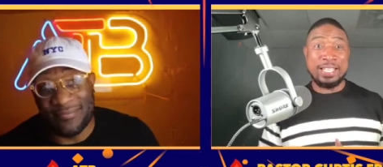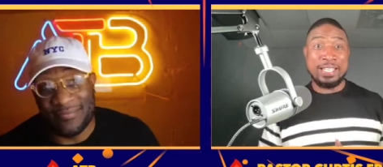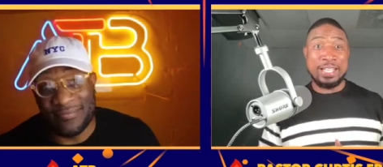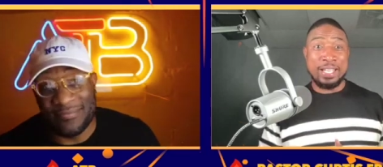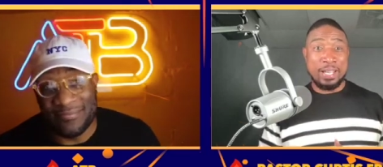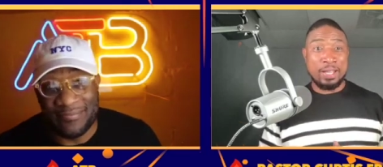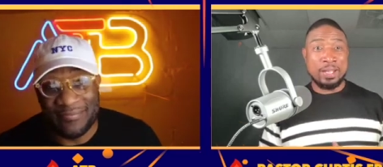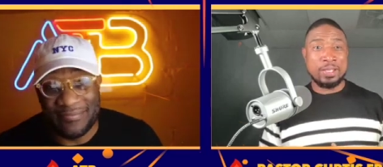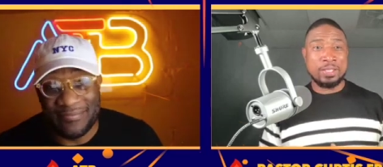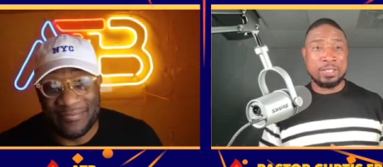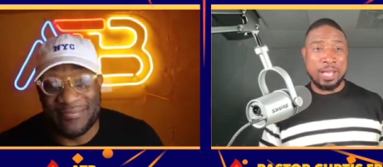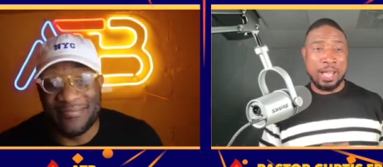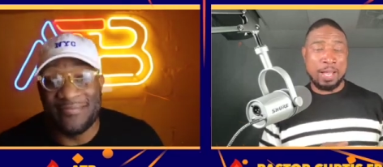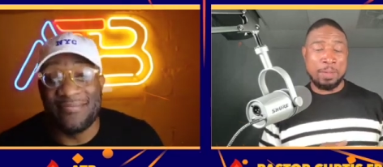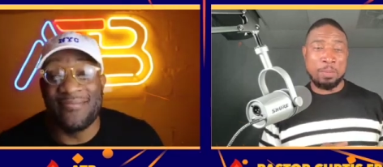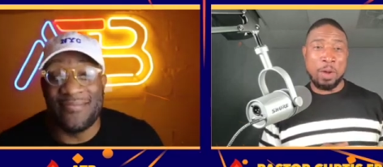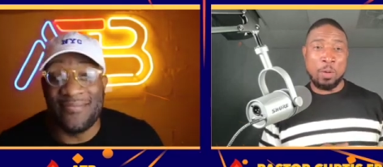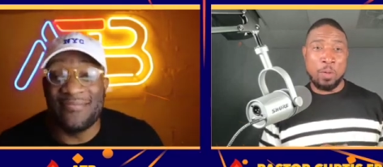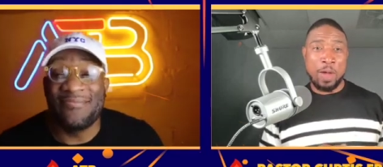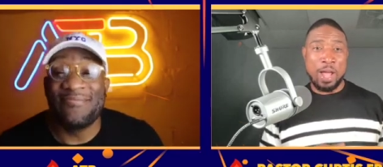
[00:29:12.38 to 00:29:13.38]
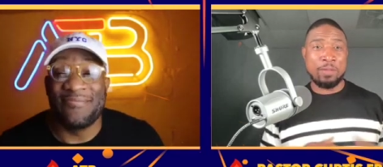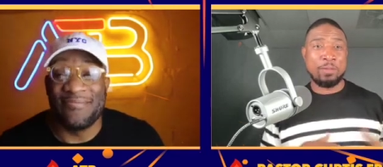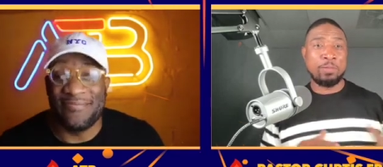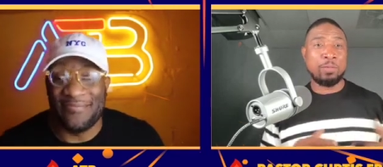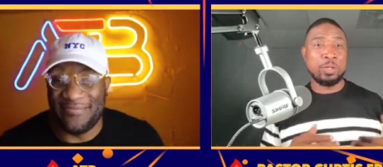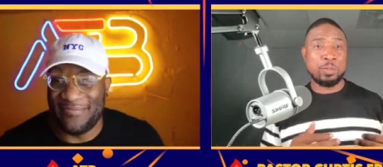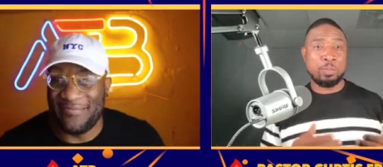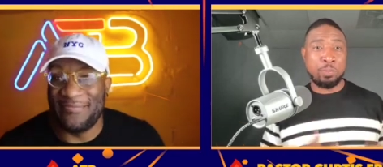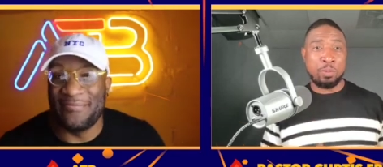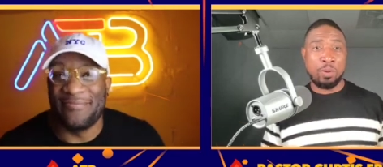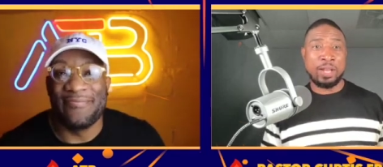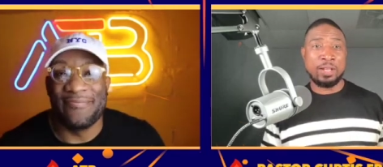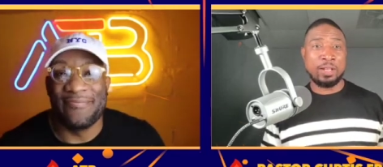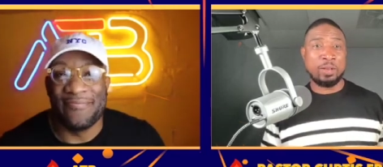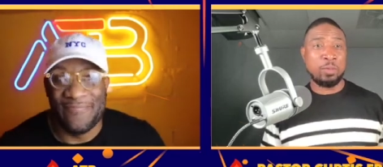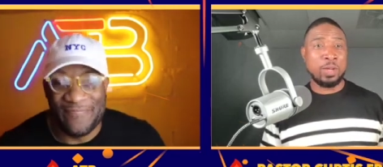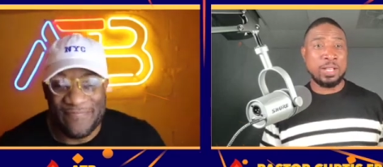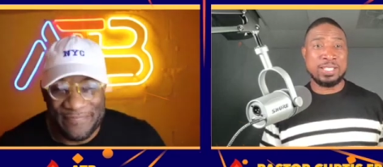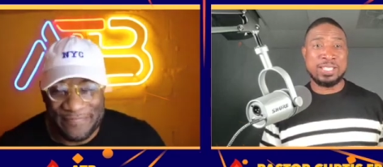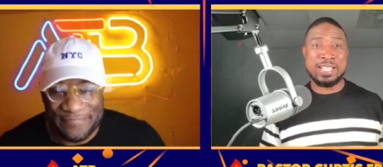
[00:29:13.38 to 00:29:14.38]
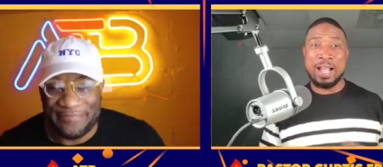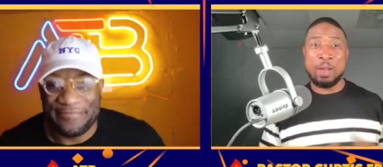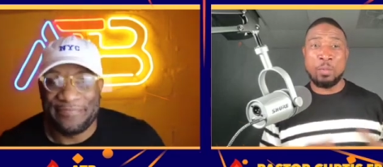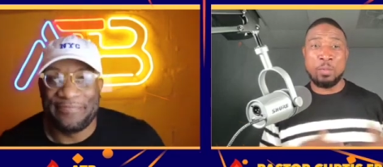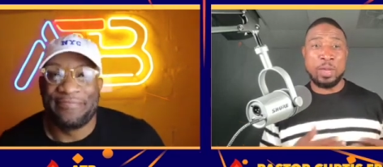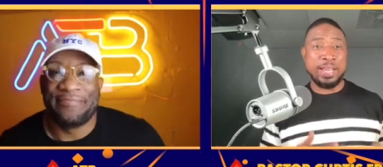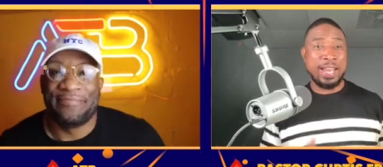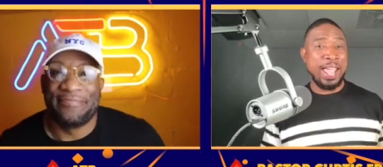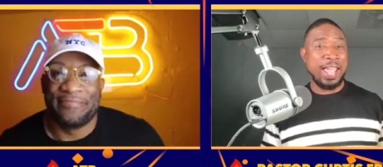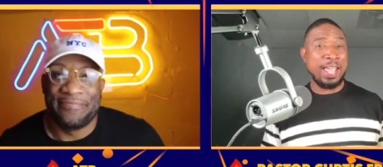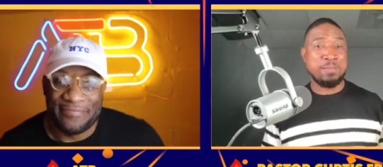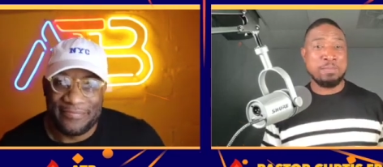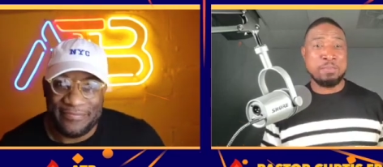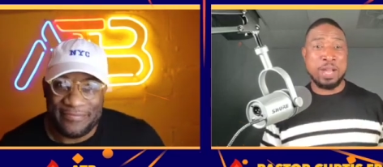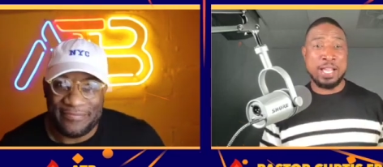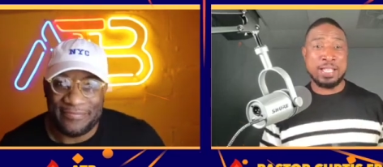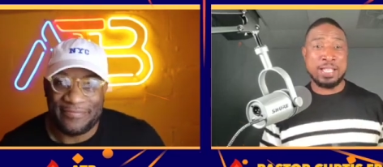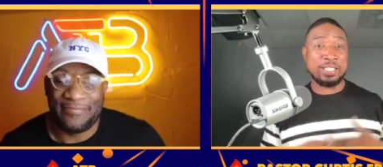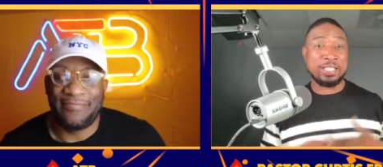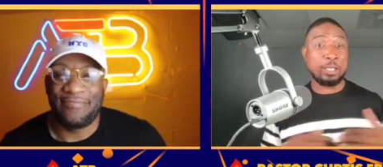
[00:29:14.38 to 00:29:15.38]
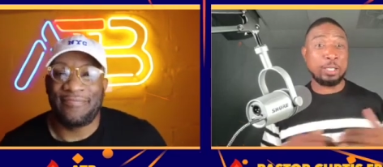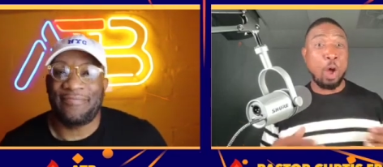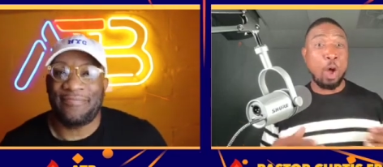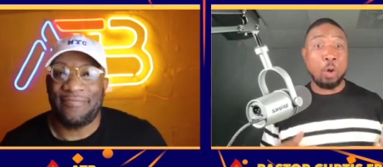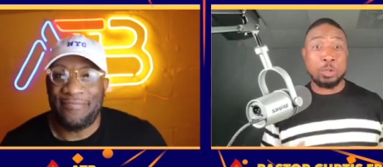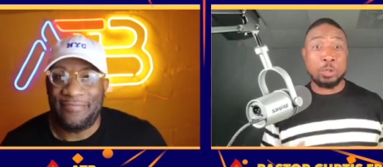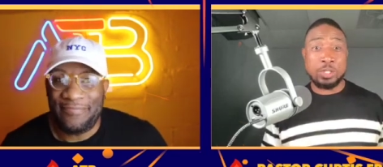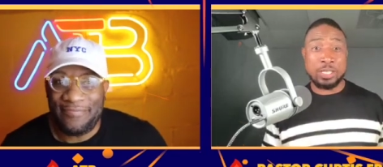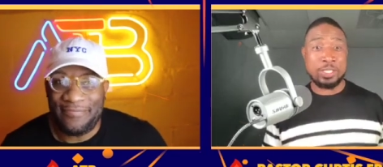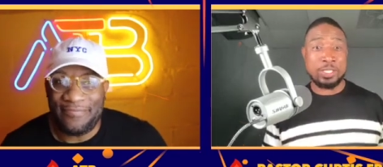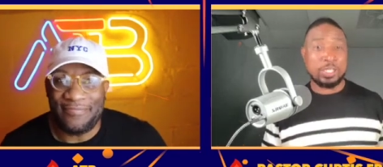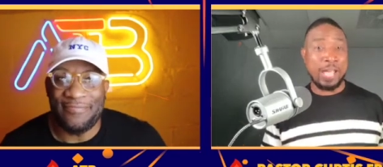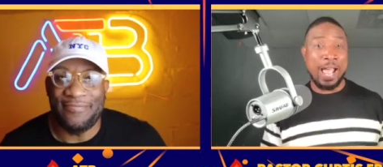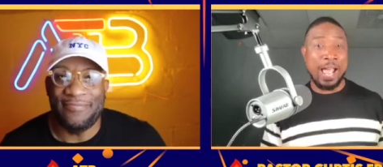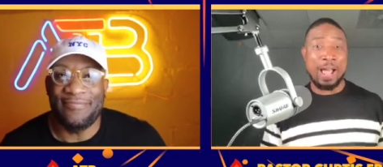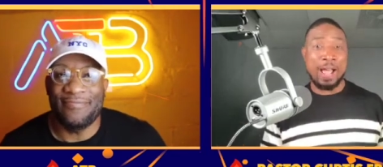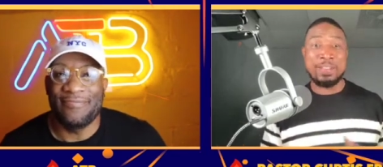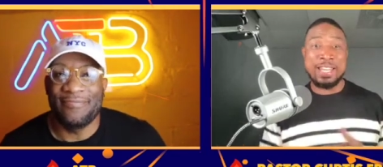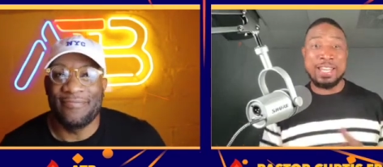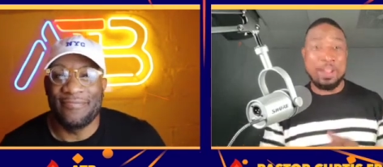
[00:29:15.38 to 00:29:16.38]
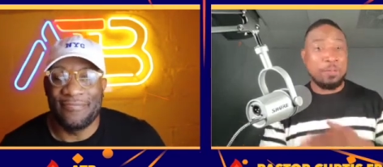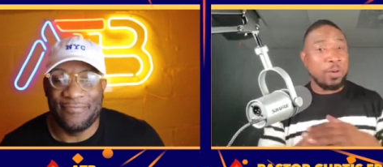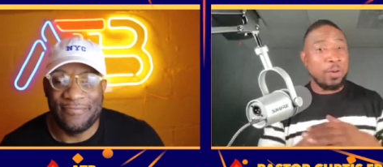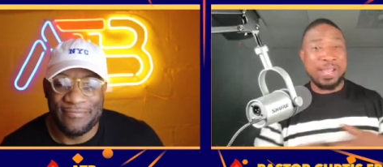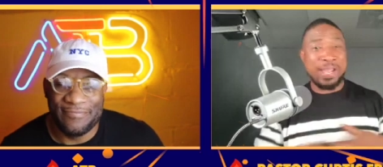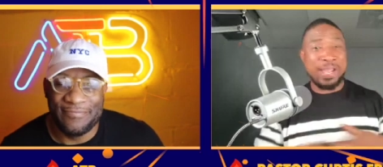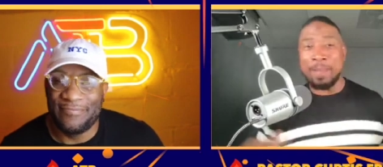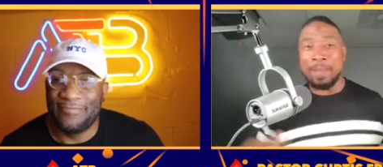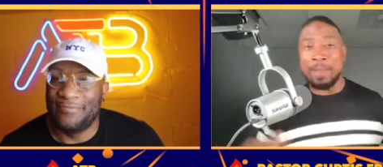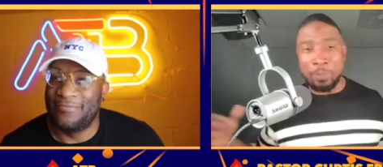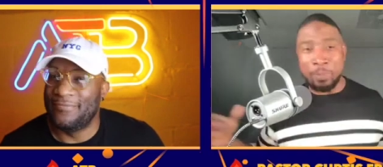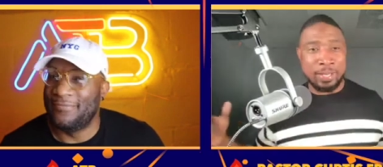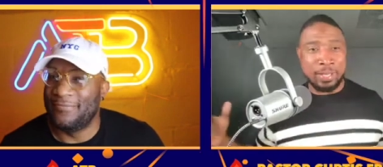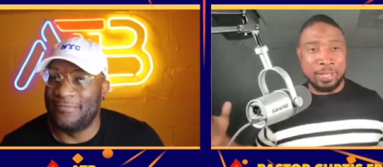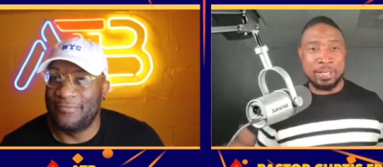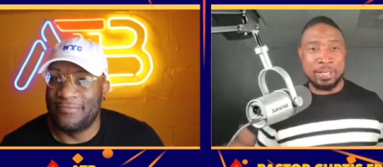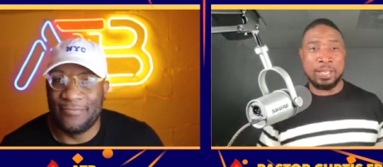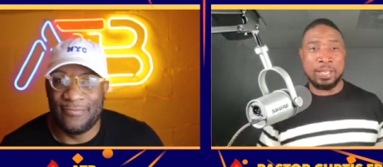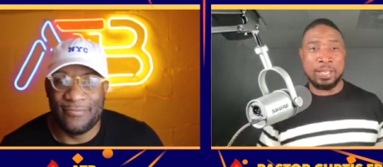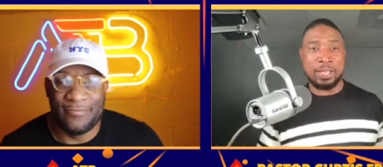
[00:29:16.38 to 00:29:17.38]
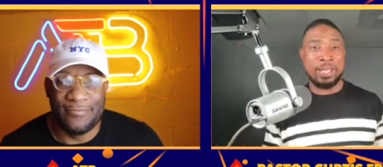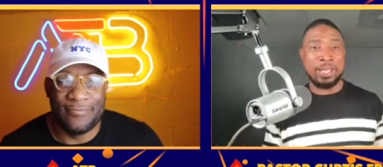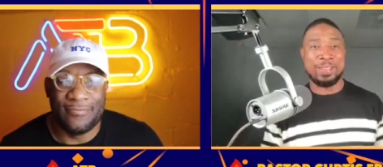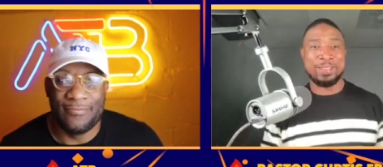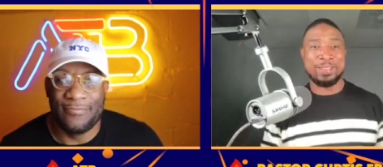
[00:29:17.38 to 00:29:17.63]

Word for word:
Speaker 1: years. Like my wife was pregnant one time, went eight months, lost a child, never got pregnant again.